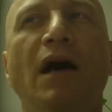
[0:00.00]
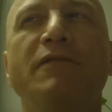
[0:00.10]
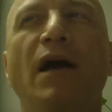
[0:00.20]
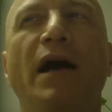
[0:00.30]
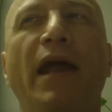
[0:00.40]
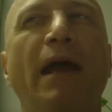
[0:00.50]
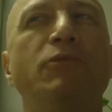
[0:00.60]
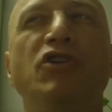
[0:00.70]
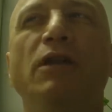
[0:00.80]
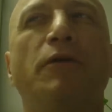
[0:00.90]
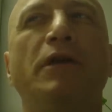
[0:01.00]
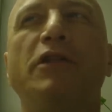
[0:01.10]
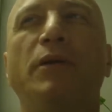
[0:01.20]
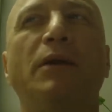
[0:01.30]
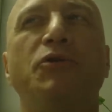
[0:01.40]
I've got
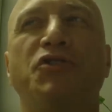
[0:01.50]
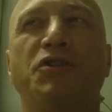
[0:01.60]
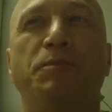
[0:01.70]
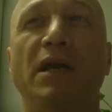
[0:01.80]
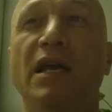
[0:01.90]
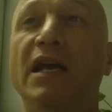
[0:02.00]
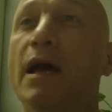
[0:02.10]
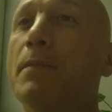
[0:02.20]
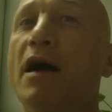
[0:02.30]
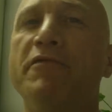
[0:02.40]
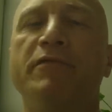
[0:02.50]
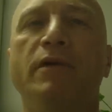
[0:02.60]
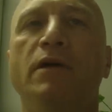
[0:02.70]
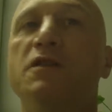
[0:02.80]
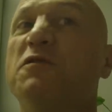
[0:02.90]
MG33, which is PEMF.
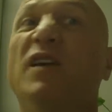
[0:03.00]
It's